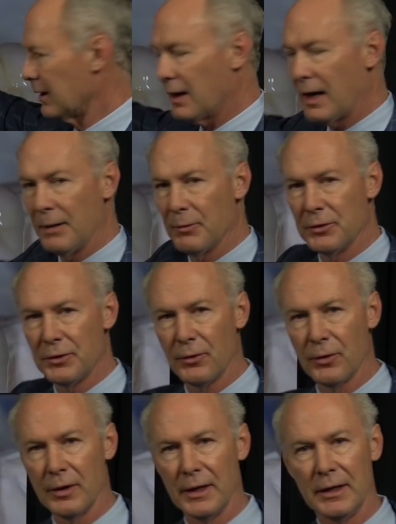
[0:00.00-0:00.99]
the
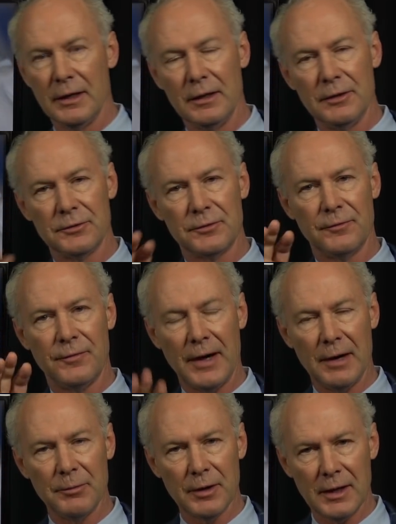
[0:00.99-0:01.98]
laboratory is
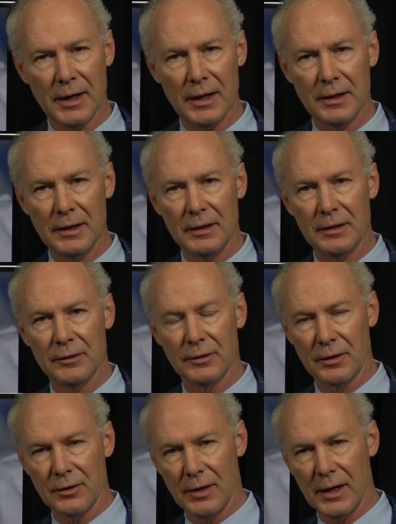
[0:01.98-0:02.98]
fabricating
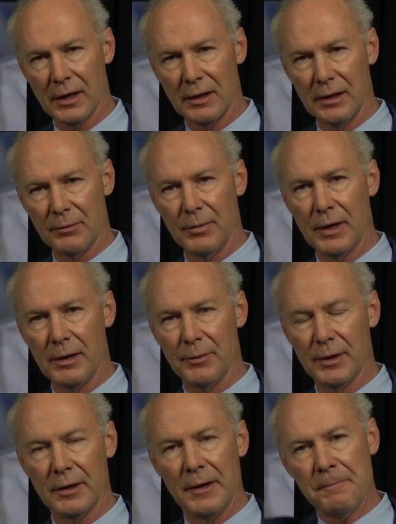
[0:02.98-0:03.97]
the crown and
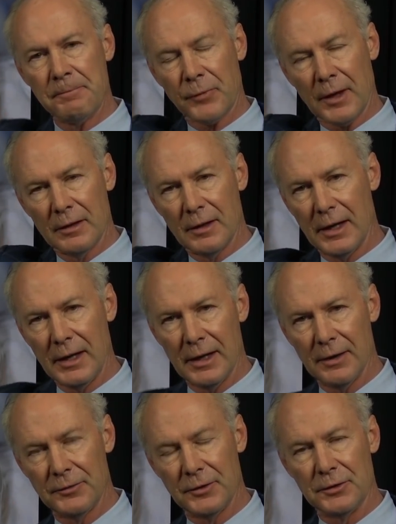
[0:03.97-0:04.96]
abutment, they
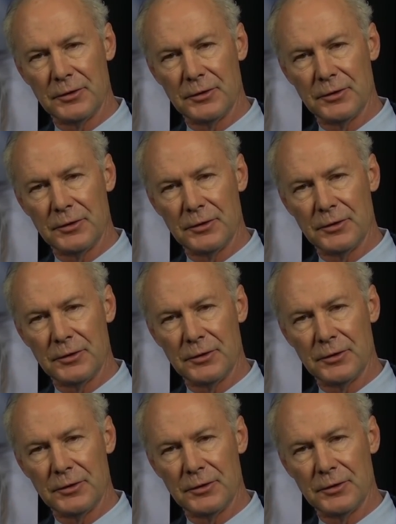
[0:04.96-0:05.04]
have to